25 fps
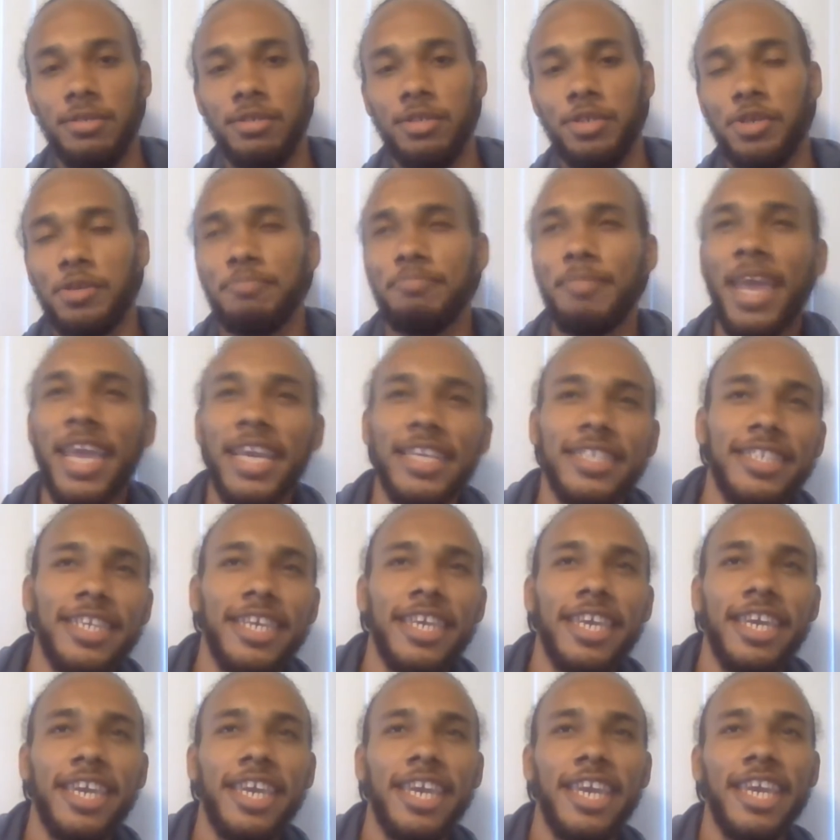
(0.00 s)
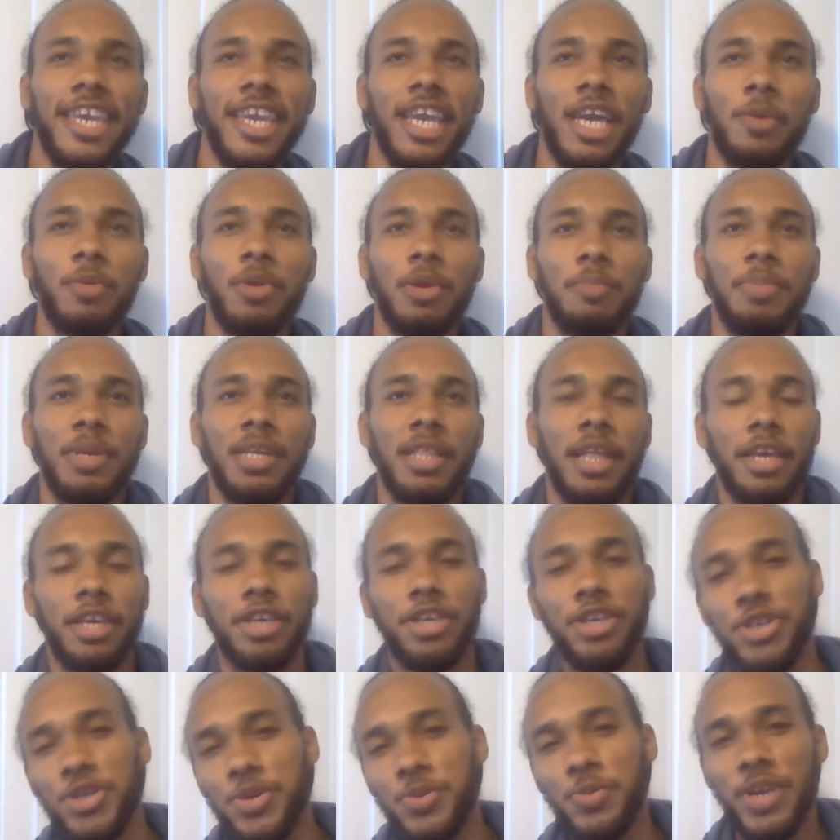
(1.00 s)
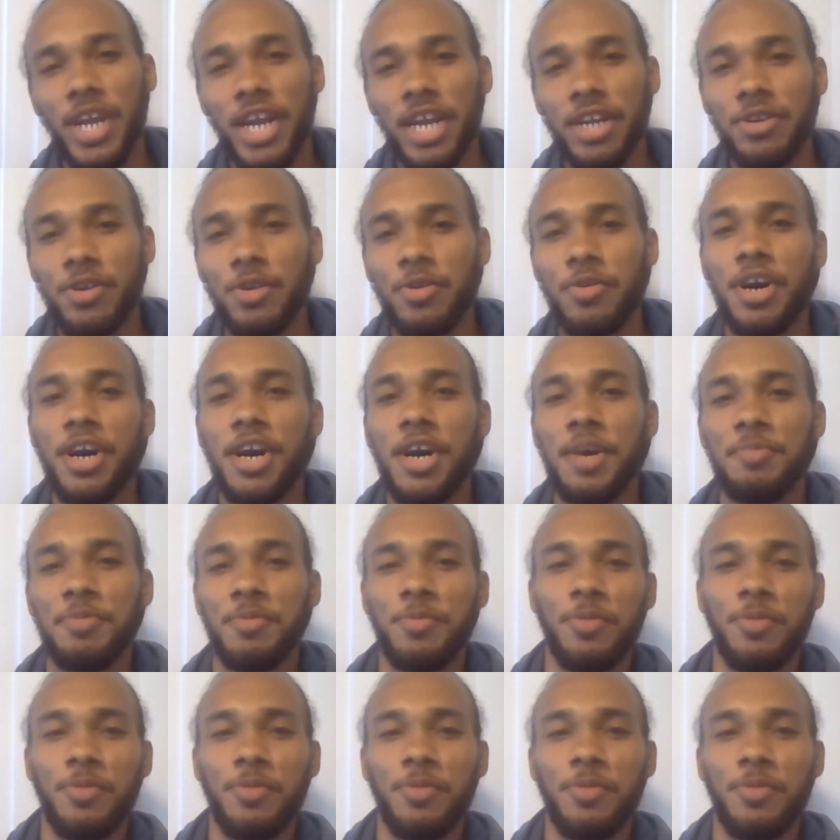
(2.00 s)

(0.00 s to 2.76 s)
you're amazing, I want to be like you when I grow up,